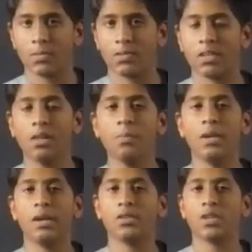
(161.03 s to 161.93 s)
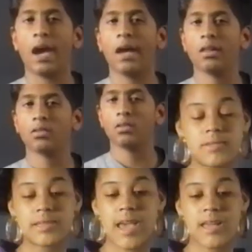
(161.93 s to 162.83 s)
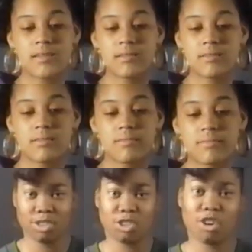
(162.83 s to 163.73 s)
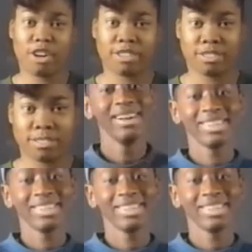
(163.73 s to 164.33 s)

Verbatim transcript: Still being a child. Sadness. Sharks.